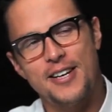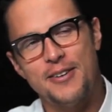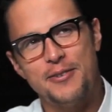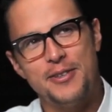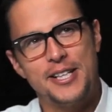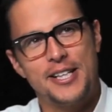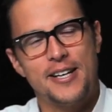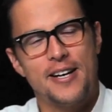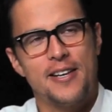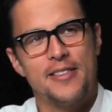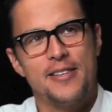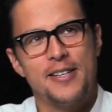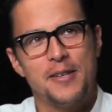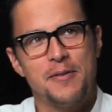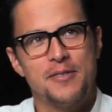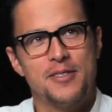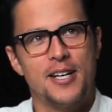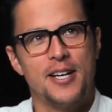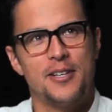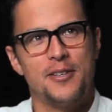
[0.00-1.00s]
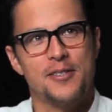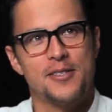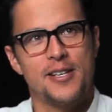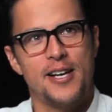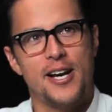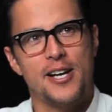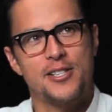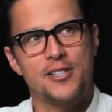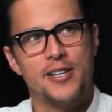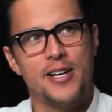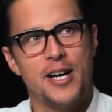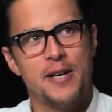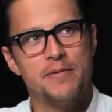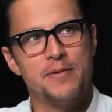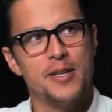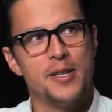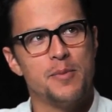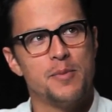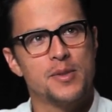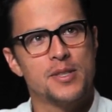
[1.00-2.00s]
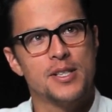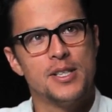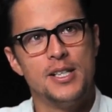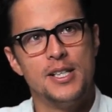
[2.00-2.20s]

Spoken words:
I really got to think of titles that actually have names.